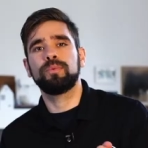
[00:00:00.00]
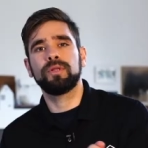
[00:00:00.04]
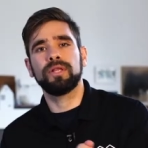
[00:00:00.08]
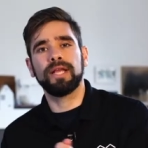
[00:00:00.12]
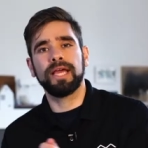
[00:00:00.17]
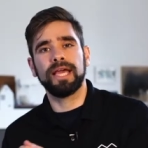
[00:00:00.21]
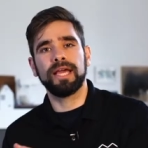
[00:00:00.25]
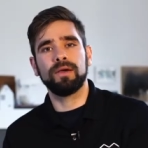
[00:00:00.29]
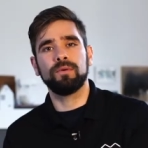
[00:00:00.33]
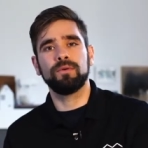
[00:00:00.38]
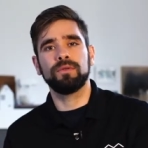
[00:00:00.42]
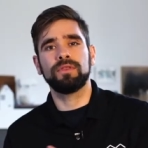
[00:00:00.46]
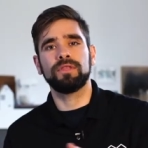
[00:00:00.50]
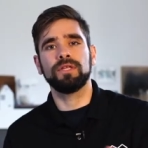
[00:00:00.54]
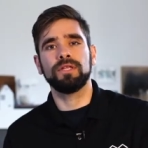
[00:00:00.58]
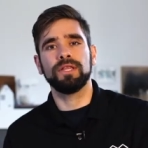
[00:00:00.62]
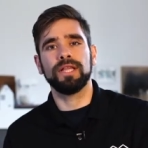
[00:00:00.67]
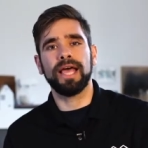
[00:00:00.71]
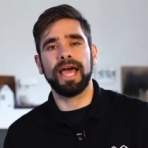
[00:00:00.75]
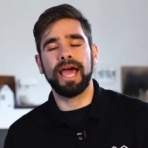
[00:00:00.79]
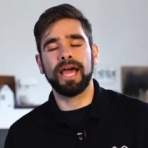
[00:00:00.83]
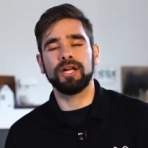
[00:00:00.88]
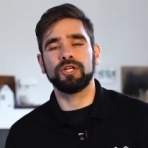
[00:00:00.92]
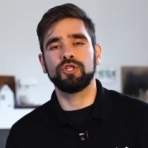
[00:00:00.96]
playing with the
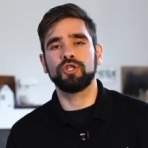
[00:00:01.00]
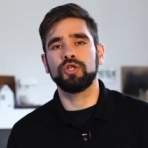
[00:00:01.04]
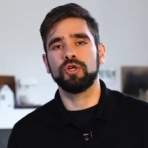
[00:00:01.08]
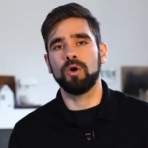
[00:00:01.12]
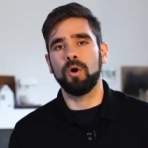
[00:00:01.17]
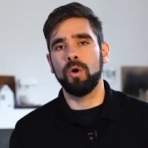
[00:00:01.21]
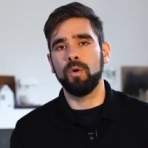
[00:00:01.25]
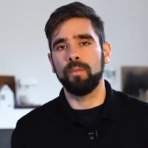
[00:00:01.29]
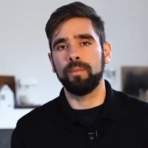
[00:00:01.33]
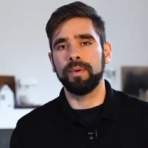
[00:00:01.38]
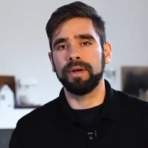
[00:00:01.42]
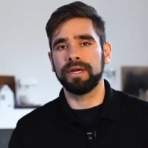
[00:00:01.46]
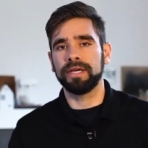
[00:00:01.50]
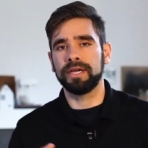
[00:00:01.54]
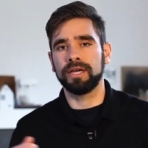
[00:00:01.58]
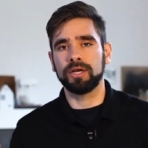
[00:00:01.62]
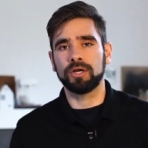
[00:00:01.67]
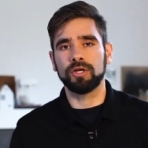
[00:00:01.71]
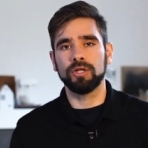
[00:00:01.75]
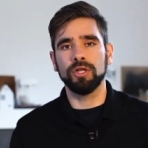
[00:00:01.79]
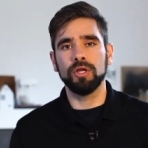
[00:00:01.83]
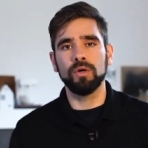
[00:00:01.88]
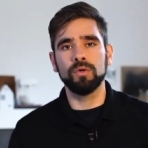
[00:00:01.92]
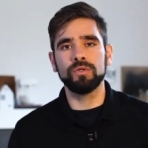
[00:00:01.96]
latch, opening
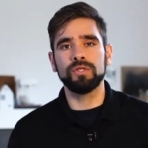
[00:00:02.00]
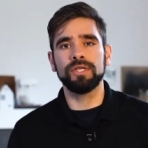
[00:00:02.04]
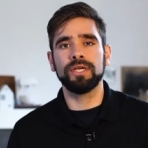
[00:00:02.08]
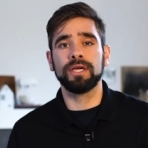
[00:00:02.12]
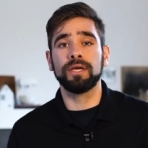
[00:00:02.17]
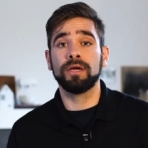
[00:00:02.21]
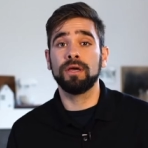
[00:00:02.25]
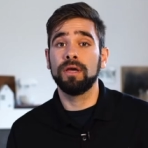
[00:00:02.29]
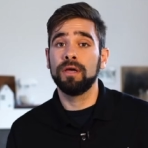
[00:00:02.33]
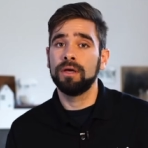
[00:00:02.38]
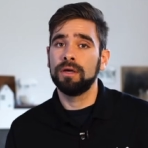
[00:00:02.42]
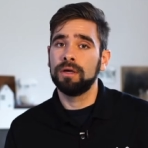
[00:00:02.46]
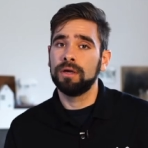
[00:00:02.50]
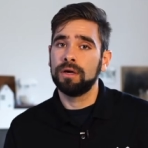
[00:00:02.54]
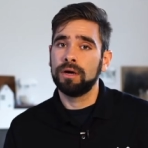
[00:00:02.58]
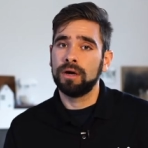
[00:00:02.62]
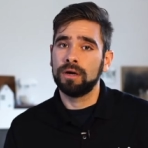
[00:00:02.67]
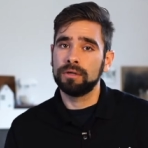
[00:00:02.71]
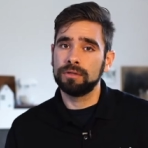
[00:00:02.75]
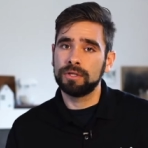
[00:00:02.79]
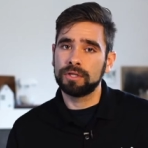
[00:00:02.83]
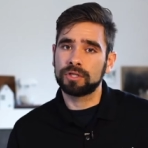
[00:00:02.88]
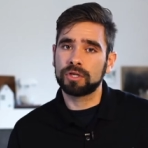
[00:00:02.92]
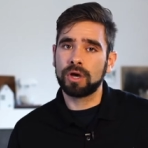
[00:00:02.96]
and closing.
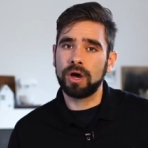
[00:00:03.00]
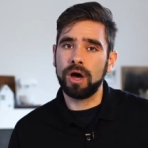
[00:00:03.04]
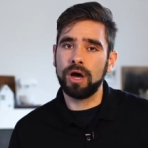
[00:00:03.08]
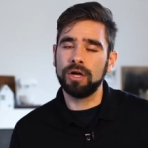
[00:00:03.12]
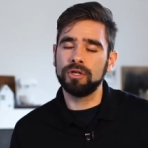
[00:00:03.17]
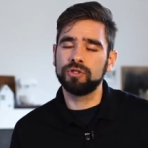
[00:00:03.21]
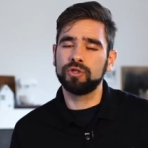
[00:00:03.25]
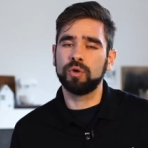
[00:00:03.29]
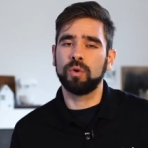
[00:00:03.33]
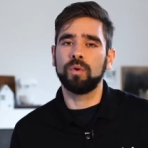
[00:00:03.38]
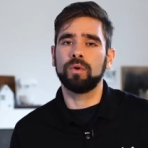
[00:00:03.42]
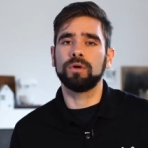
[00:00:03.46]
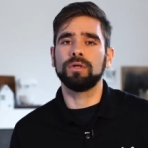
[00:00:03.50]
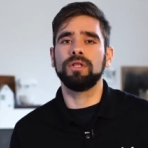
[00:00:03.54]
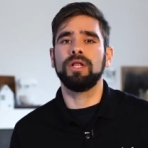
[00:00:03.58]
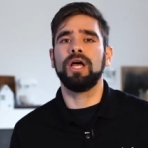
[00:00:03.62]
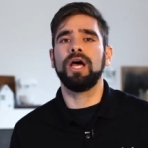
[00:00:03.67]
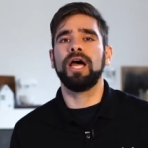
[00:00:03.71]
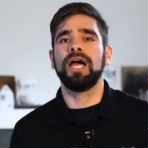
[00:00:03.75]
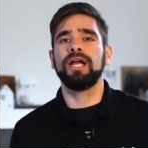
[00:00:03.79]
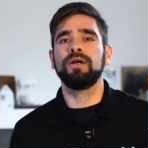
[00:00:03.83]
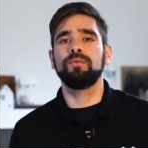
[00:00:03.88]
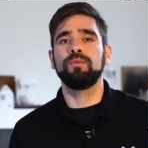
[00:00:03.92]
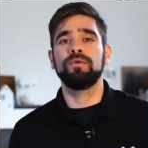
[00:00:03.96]
On this contour
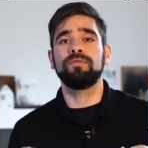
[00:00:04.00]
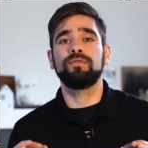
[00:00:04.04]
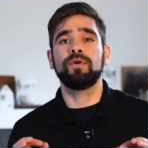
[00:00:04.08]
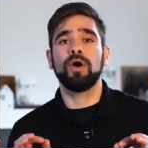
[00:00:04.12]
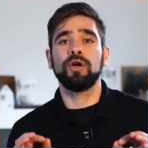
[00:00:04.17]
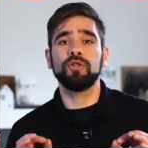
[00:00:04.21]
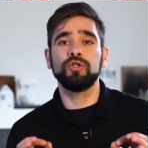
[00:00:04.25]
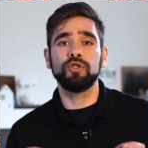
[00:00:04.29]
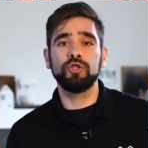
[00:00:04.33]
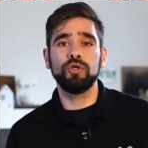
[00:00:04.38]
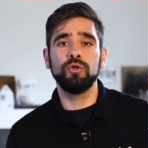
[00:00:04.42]
line, we've got